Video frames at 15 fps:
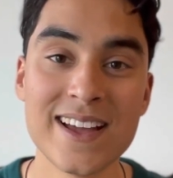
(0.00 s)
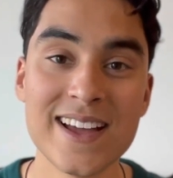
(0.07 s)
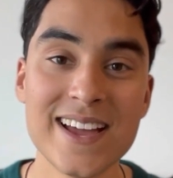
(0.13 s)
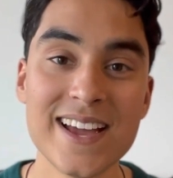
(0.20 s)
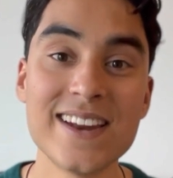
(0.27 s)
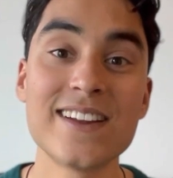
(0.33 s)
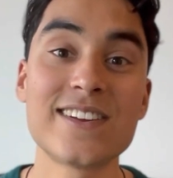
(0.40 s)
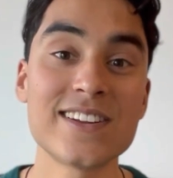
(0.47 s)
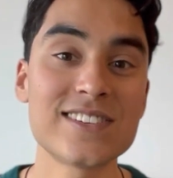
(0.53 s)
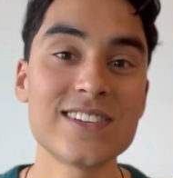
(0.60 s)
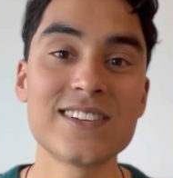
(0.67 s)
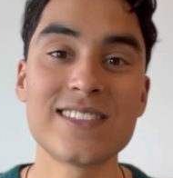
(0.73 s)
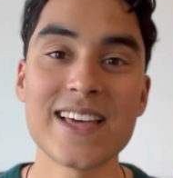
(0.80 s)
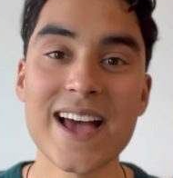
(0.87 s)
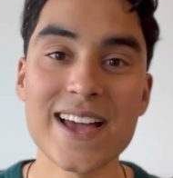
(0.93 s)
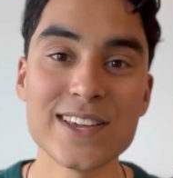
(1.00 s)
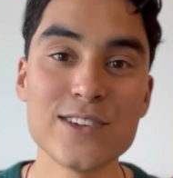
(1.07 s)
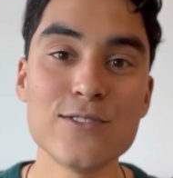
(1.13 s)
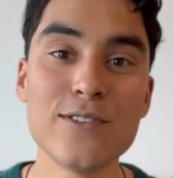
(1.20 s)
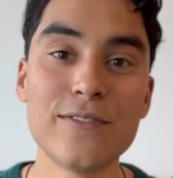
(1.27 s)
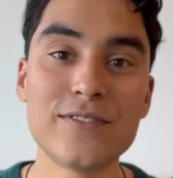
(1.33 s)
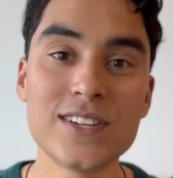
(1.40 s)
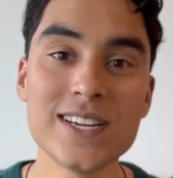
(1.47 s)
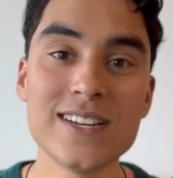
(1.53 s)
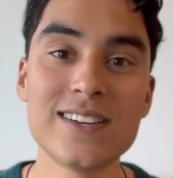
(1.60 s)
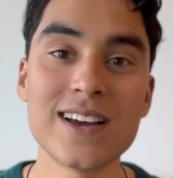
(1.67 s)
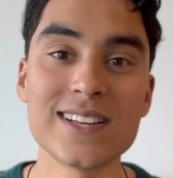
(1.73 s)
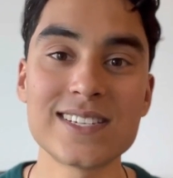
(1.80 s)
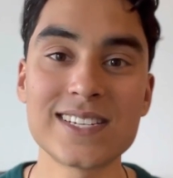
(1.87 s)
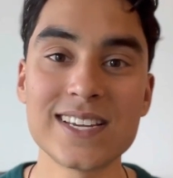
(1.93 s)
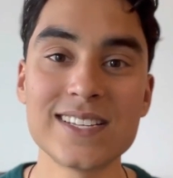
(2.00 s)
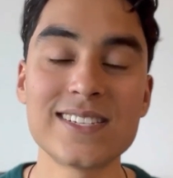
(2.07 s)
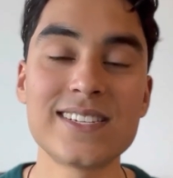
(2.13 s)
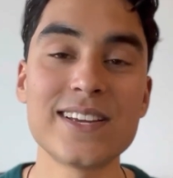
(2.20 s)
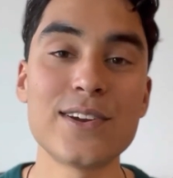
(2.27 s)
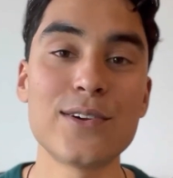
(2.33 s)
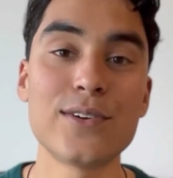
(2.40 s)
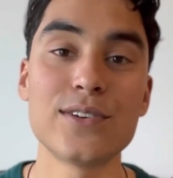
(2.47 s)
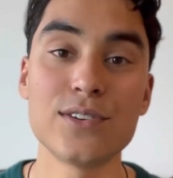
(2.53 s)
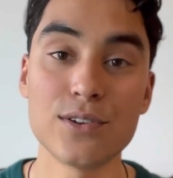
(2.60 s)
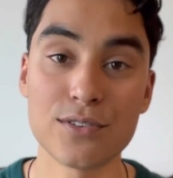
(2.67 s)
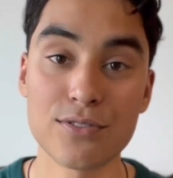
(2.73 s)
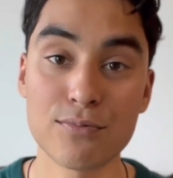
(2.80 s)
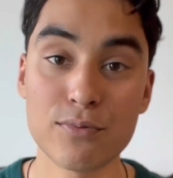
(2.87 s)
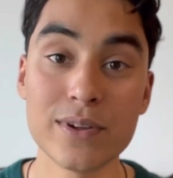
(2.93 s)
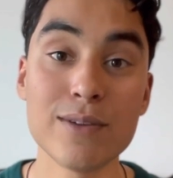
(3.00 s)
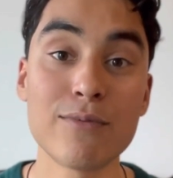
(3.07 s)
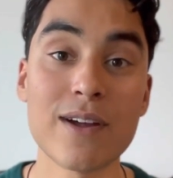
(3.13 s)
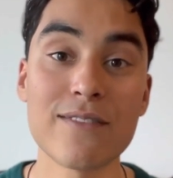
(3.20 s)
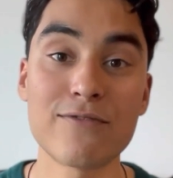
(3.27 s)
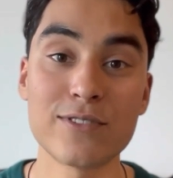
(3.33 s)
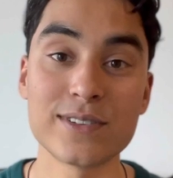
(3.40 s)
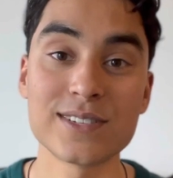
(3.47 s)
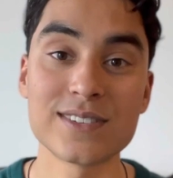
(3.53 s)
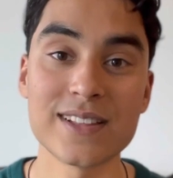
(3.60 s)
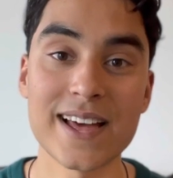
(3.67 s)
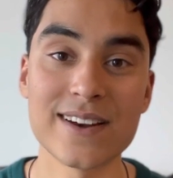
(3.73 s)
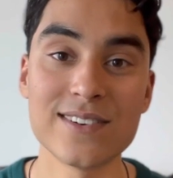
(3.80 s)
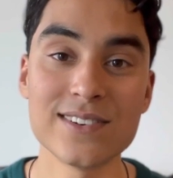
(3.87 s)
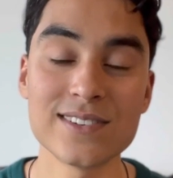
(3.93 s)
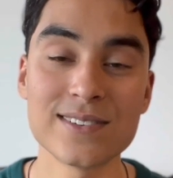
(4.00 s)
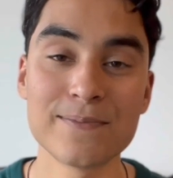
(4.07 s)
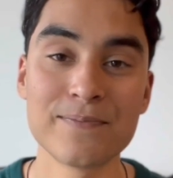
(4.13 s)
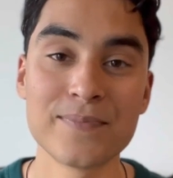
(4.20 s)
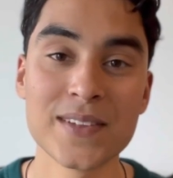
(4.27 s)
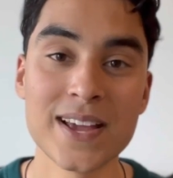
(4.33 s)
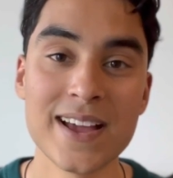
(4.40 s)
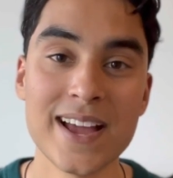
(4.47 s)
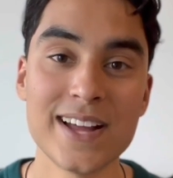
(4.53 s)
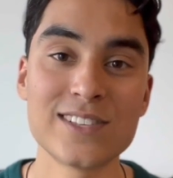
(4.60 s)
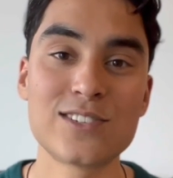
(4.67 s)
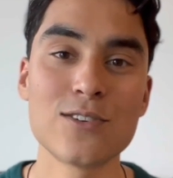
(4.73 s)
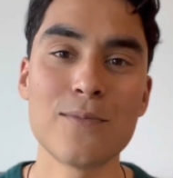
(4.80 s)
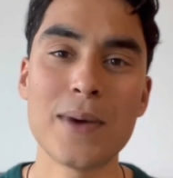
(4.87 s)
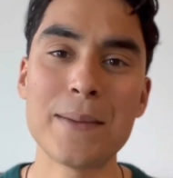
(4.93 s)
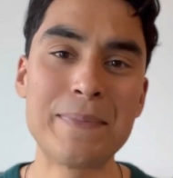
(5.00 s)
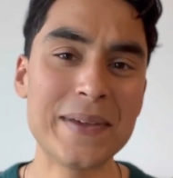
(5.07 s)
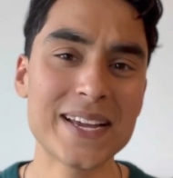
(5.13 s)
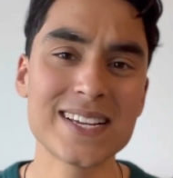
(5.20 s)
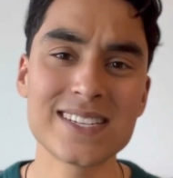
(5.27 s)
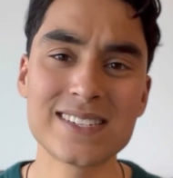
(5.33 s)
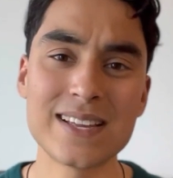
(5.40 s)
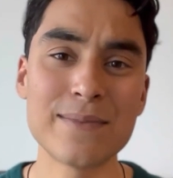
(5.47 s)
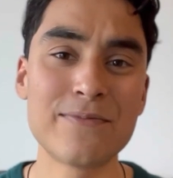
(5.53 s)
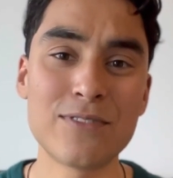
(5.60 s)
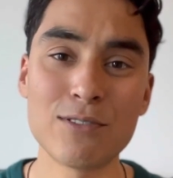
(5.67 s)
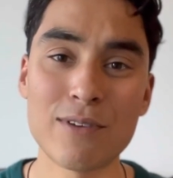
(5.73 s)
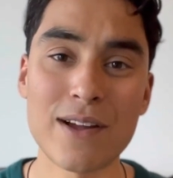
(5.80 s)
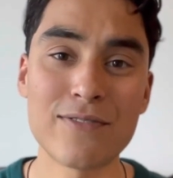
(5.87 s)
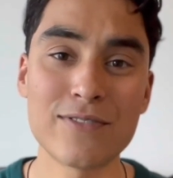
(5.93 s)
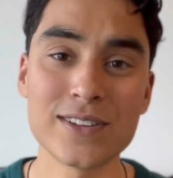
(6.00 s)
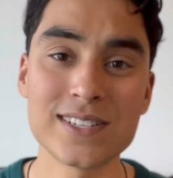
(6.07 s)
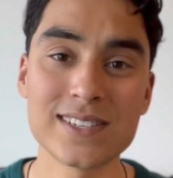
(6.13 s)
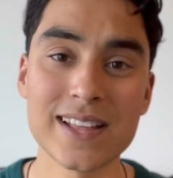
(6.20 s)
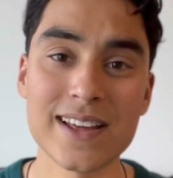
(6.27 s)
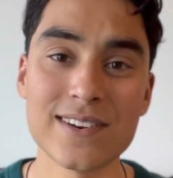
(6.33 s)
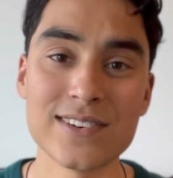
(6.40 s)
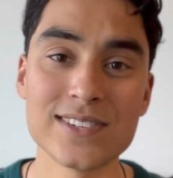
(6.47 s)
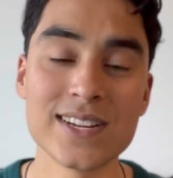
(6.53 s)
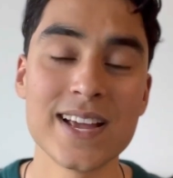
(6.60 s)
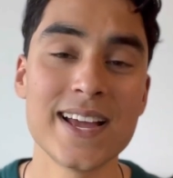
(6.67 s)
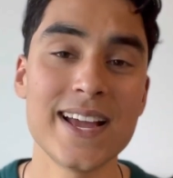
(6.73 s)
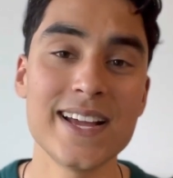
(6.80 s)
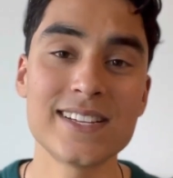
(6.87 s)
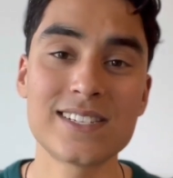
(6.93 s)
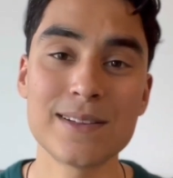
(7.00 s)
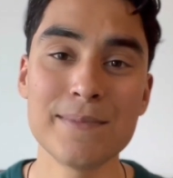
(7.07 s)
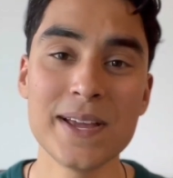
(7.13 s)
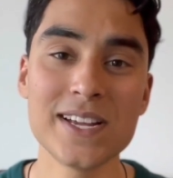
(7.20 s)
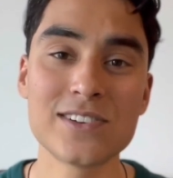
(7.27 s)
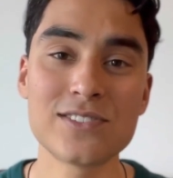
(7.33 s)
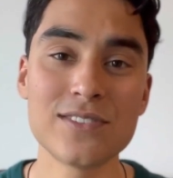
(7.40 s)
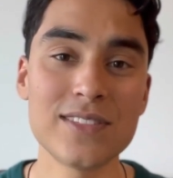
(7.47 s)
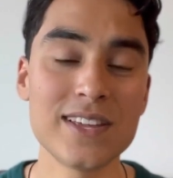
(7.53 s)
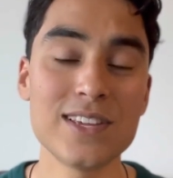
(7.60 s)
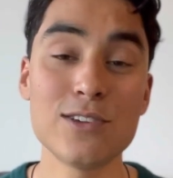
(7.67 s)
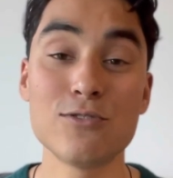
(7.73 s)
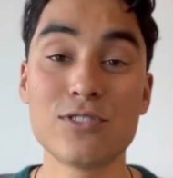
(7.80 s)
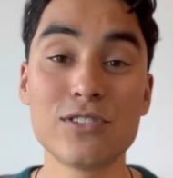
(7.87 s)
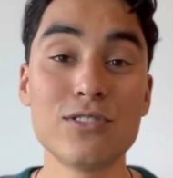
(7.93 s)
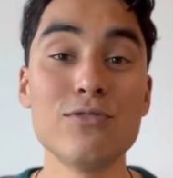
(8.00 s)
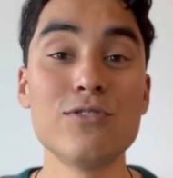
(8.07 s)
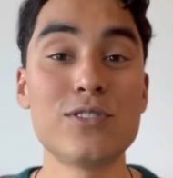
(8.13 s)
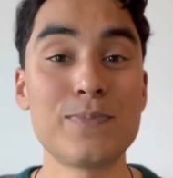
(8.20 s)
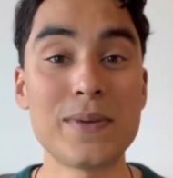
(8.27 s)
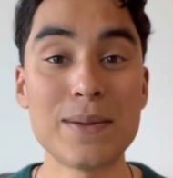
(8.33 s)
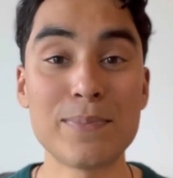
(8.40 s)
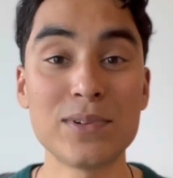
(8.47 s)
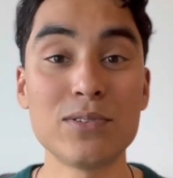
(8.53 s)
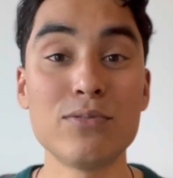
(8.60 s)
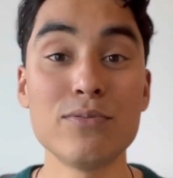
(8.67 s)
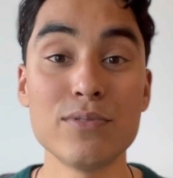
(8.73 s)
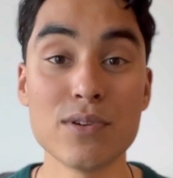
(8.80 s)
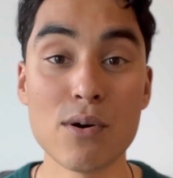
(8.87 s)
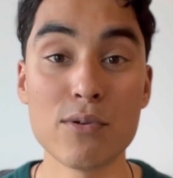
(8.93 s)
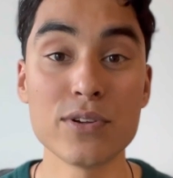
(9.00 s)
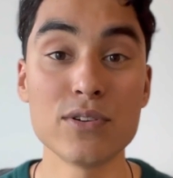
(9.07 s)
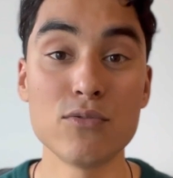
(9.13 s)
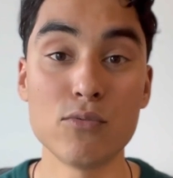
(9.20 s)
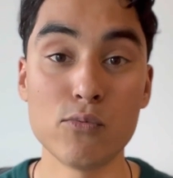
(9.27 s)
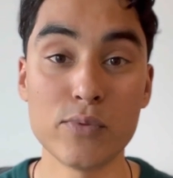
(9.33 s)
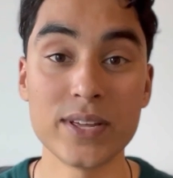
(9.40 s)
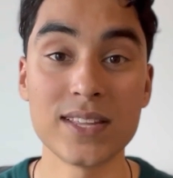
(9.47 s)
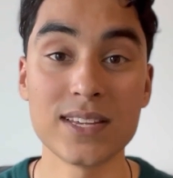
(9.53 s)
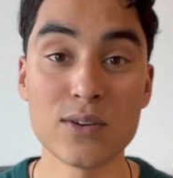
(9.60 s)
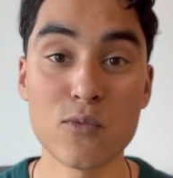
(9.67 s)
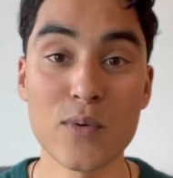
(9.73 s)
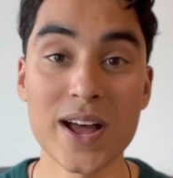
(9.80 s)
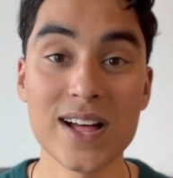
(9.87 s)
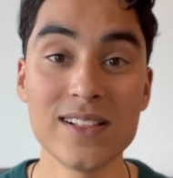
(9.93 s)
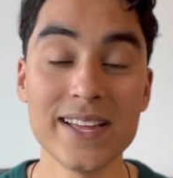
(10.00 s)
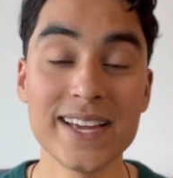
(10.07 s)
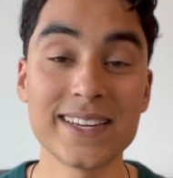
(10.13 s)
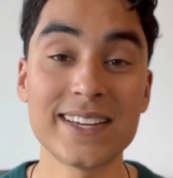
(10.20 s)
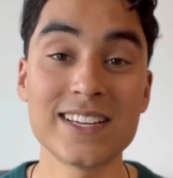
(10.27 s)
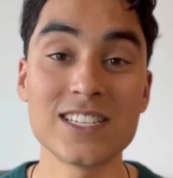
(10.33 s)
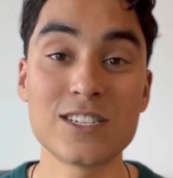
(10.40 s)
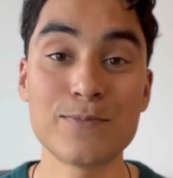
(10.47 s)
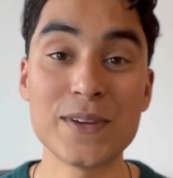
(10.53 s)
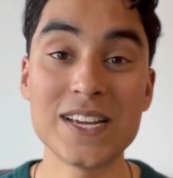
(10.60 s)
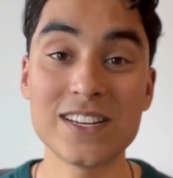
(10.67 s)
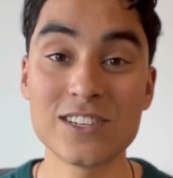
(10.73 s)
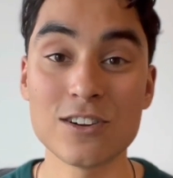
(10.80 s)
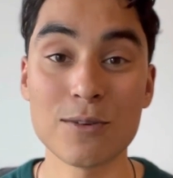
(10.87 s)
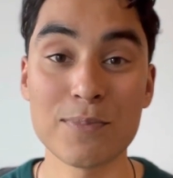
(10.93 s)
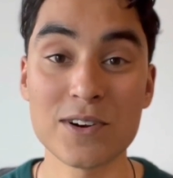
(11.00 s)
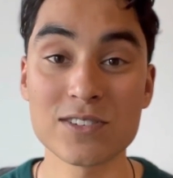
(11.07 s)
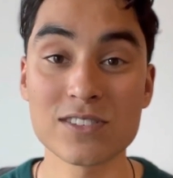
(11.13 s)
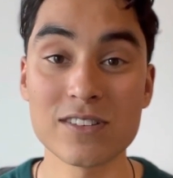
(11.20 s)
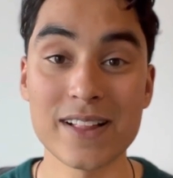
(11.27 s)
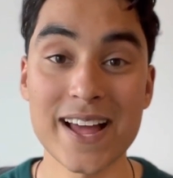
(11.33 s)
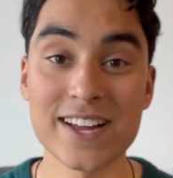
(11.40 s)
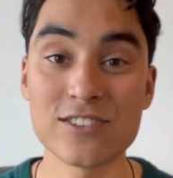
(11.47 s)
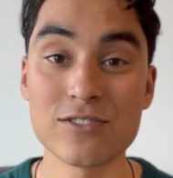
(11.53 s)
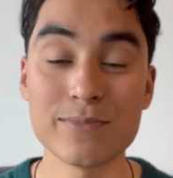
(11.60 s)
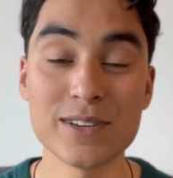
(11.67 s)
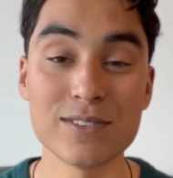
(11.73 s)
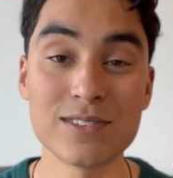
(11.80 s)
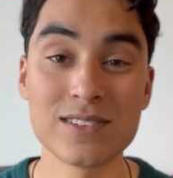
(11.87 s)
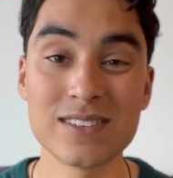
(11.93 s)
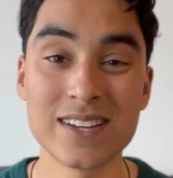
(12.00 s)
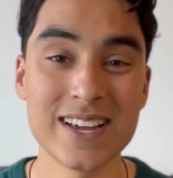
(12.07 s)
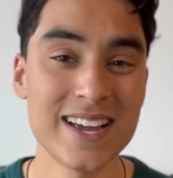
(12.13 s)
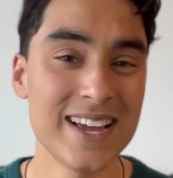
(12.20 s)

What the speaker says: In addition to that, UofT does consider your 3 reference letters. And so my biggest tip for reference letters is to make sure that you choose people who know you really well and can speak to your personal attributes.